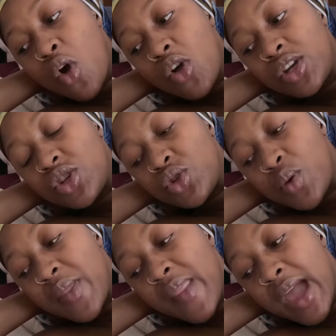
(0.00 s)
on
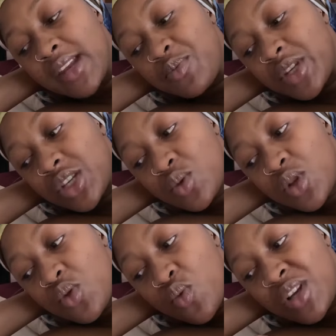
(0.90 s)
doing that because
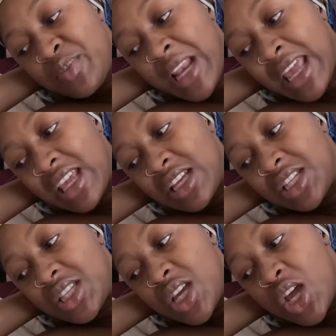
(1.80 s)
when you wash
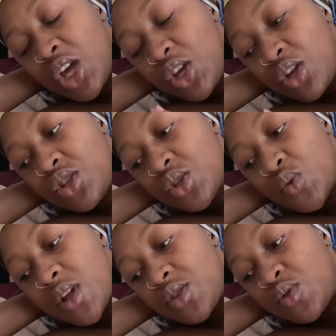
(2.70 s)
blankets, you just
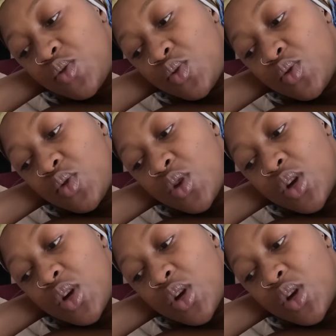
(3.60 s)
want to